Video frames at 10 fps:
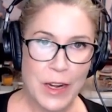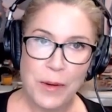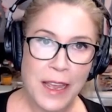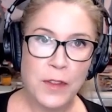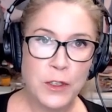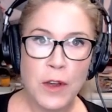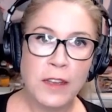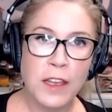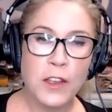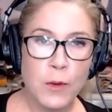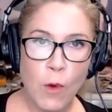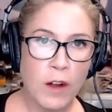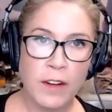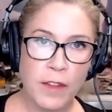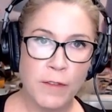you know get the truck that you
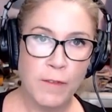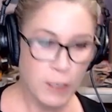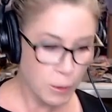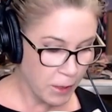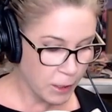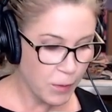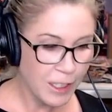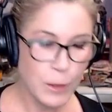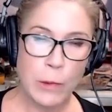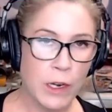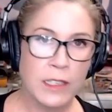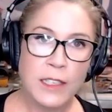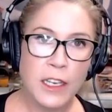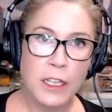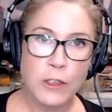wanted in the first place because we want to
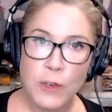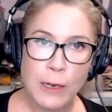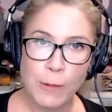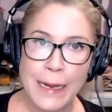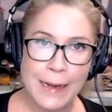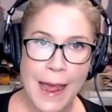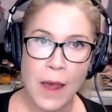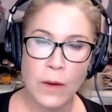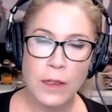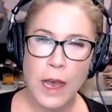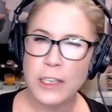sell you the truck right now